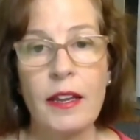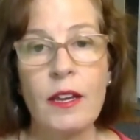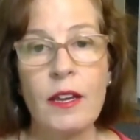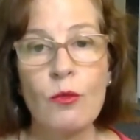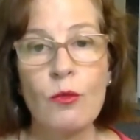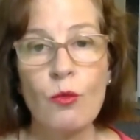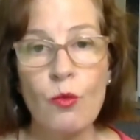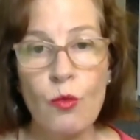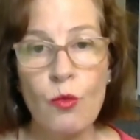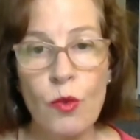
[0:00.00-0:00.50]
It
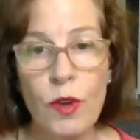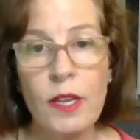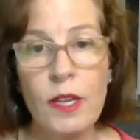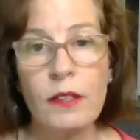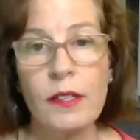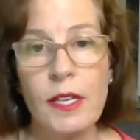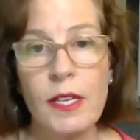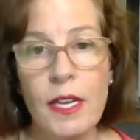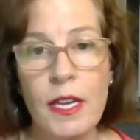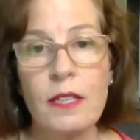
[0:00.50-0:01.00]

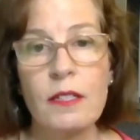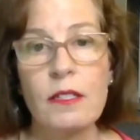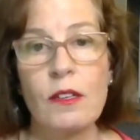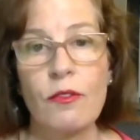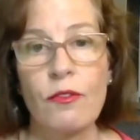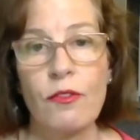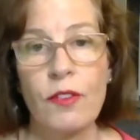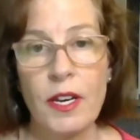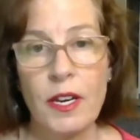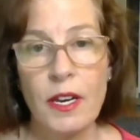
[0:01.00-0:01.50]
really is a
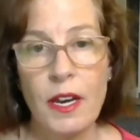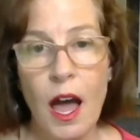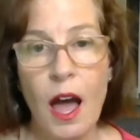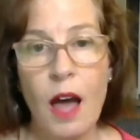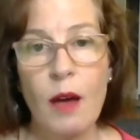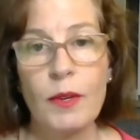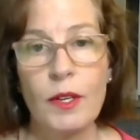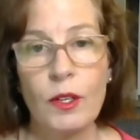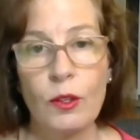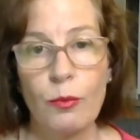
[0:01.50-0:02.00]

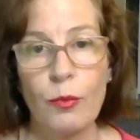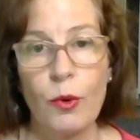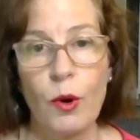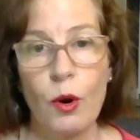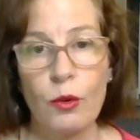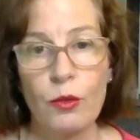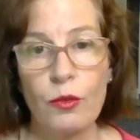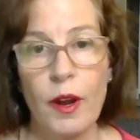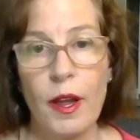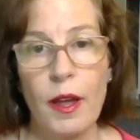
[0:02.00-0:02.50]
phenomenal
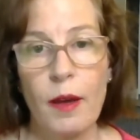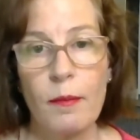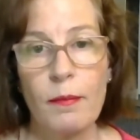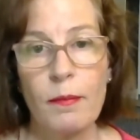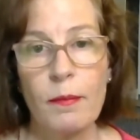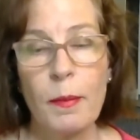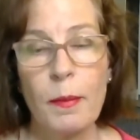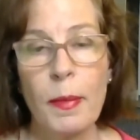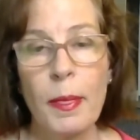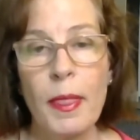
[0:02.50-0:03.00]
program.
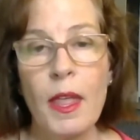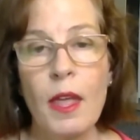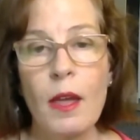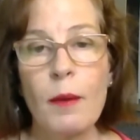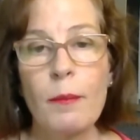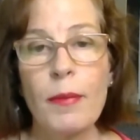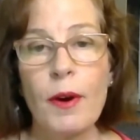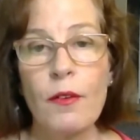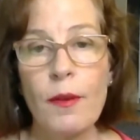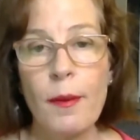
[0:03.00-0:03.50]

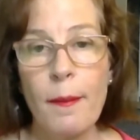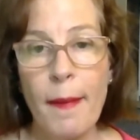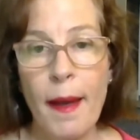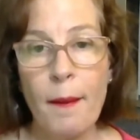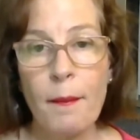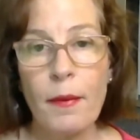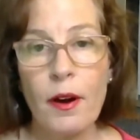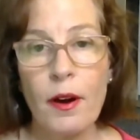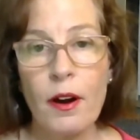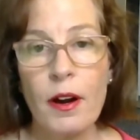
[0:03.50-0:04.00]
But
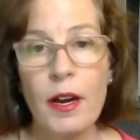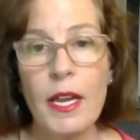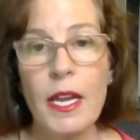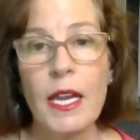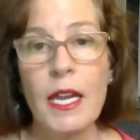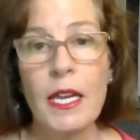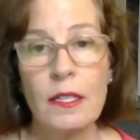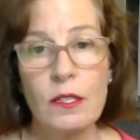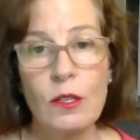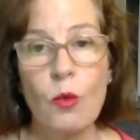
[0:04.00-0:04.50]
remember,
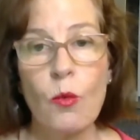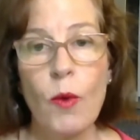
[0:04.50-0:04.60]
it's a